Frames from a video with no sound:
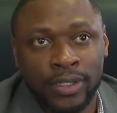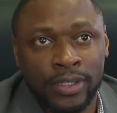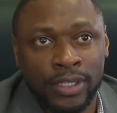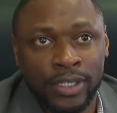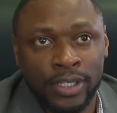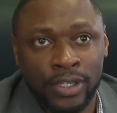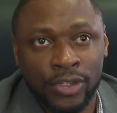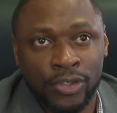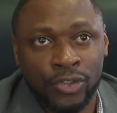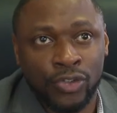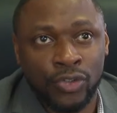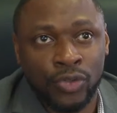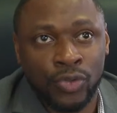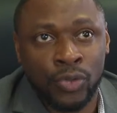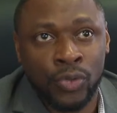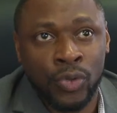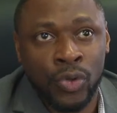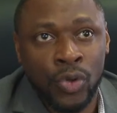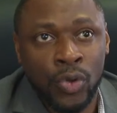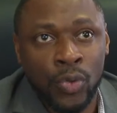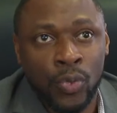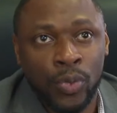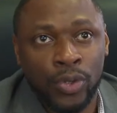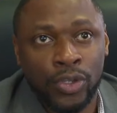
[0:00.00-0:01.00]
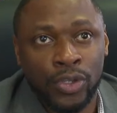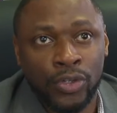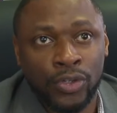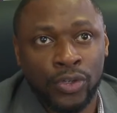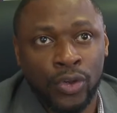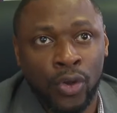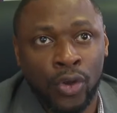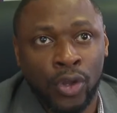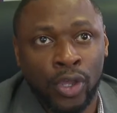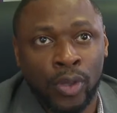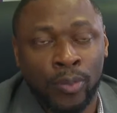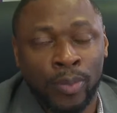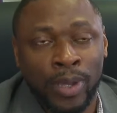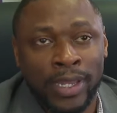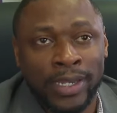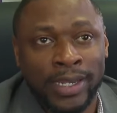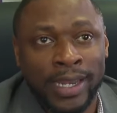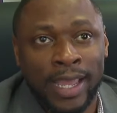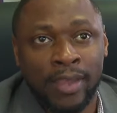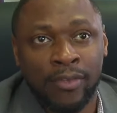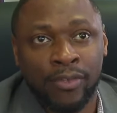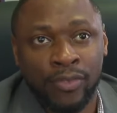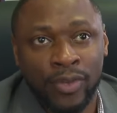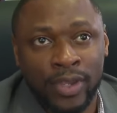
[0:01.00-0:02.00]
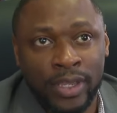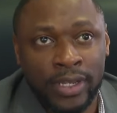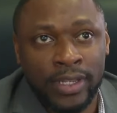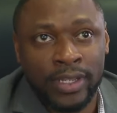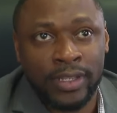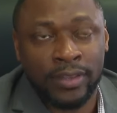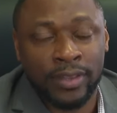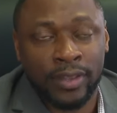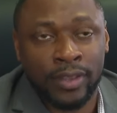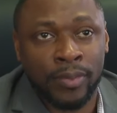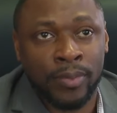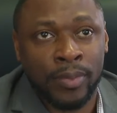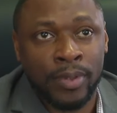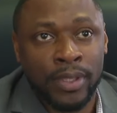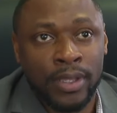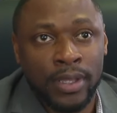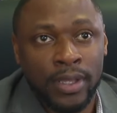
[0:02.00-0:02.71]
the issue when you're talking about not feeding them,